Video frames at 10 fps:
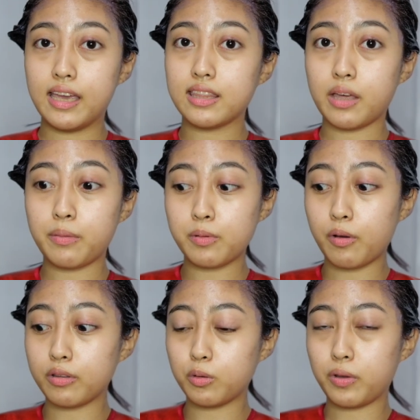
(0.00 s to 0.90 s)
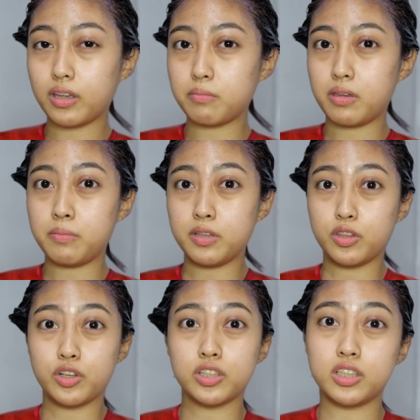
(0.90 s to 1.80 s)
And now I'm going to wait maybe
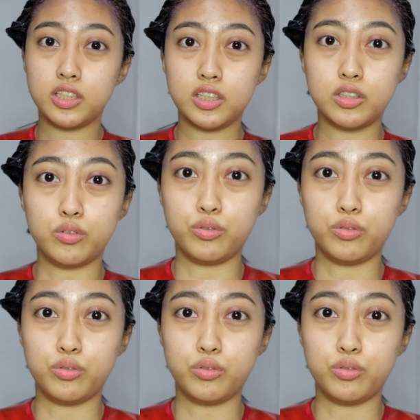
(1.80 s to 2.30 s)
30 minutes